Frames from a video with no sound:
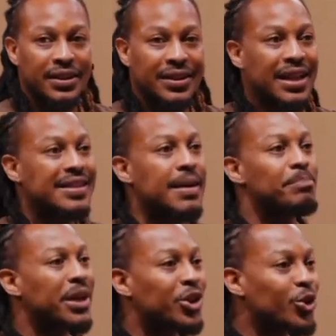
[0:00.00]
That's a
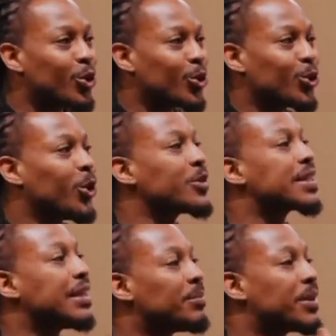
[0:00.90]
big no no. Don't
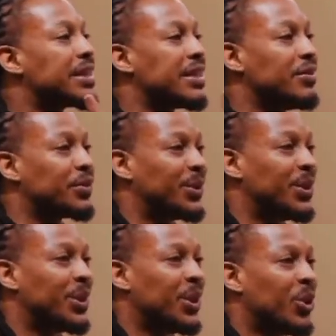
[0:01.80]
celebrate evil.
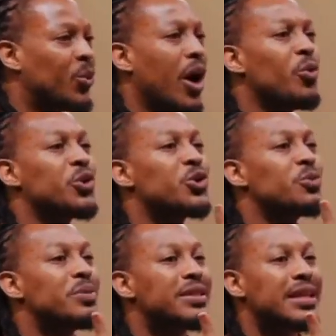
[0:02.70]
Why would you
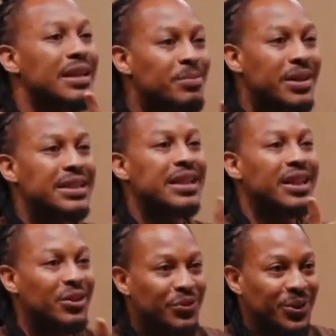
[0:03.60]
be celebrating
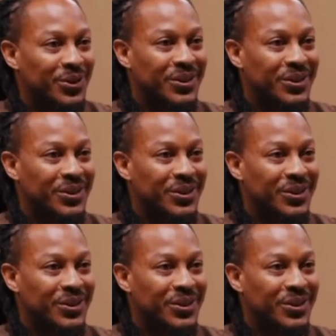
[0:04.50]
evil?